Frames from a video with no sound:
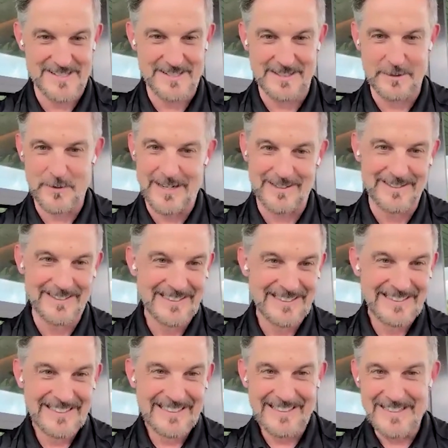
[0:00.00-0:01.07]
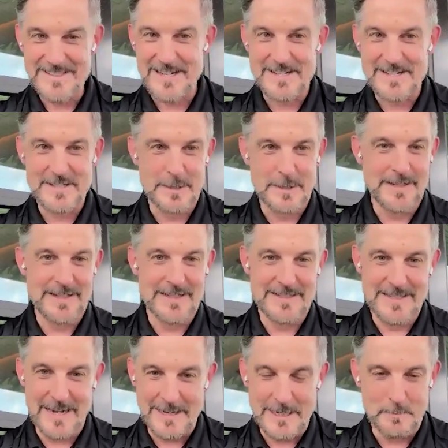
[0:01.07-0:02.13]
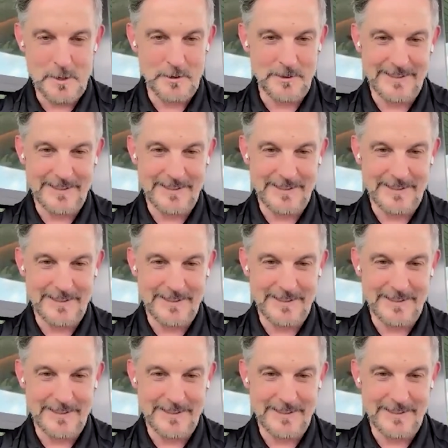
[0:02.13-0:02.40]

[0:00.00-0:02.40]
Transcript: I'm like, wow, this guy's going to be a dynamo.